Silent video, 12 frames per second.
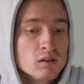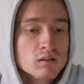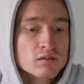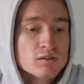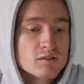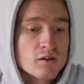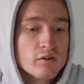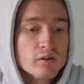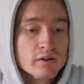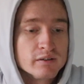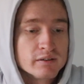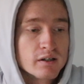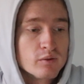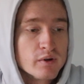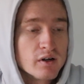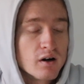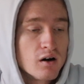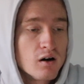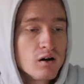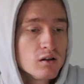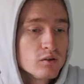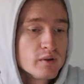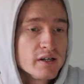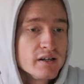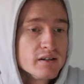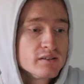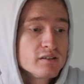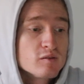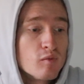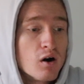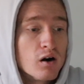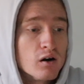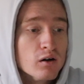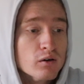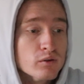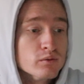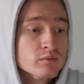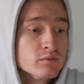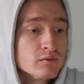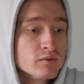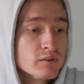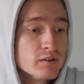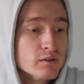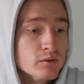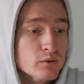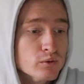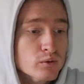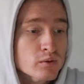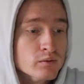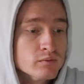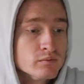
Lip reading: This is so annoying. Gotta wait all the way to tomorrow to